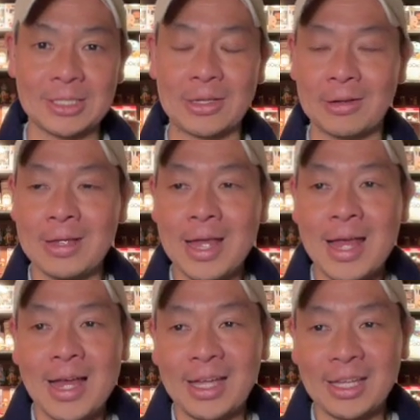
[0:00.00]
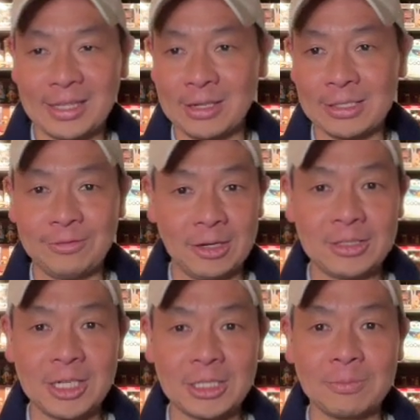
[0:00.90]
So I thought that was a very
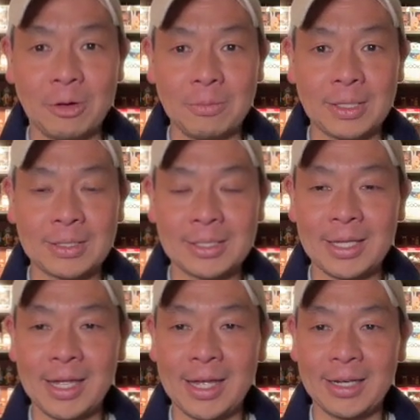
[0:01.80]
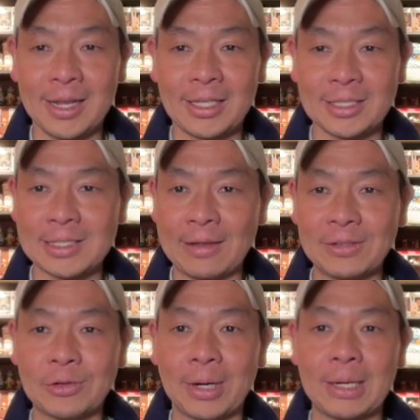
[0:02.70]
touching moment, and it just left
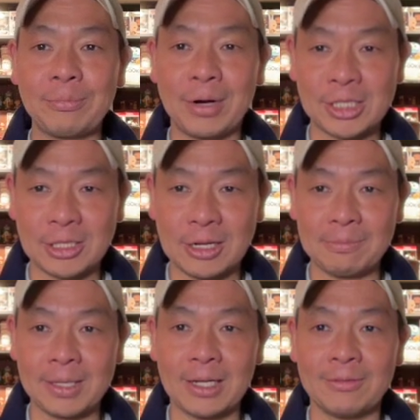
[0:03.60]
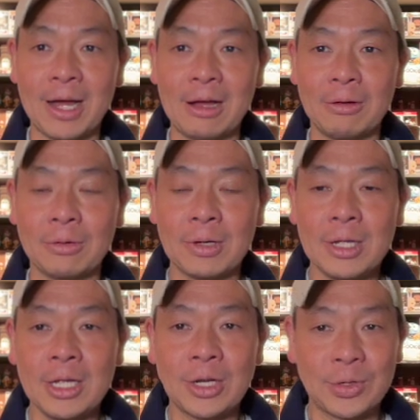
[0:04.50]
a great impression on me of how
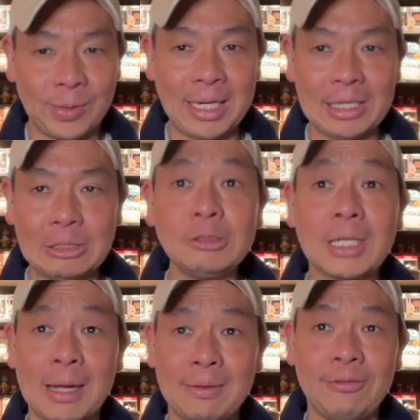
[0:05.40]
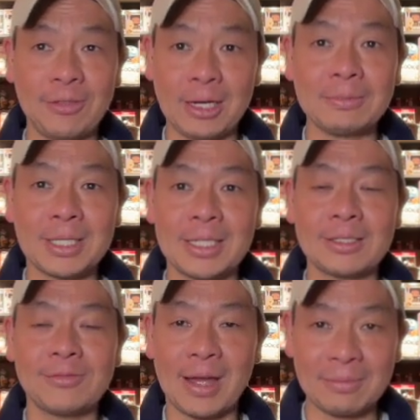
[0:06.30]
great Lou Diamond Phillips and
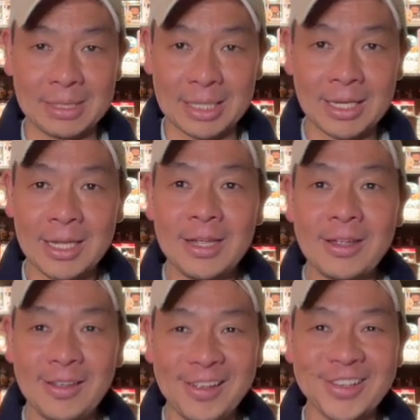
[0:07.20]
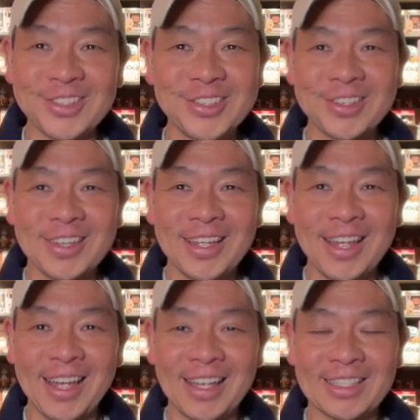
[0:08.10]
his family is,
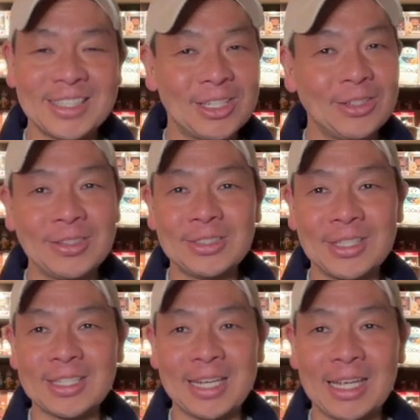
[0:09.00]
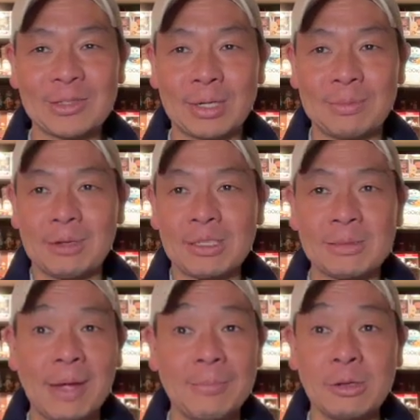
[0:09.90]
and still to this day is one of
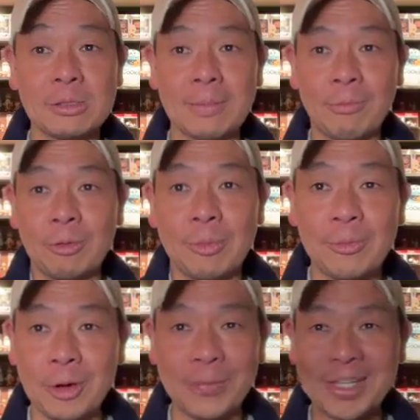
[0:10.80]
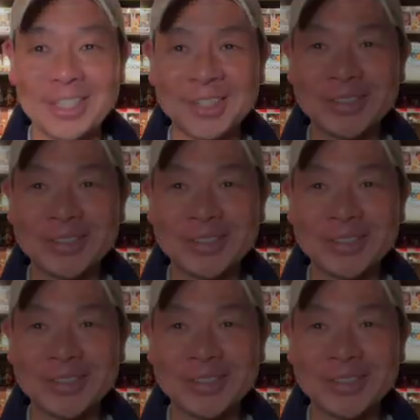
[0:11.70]
my most memorable moments.